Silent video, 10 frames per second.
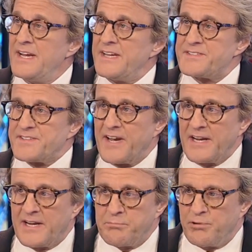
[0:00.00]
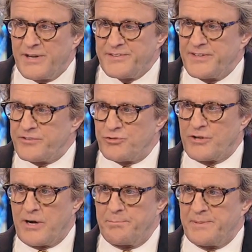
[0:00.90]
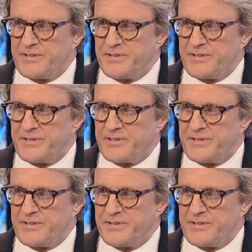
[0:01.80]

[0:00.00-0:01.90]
It's like President Trump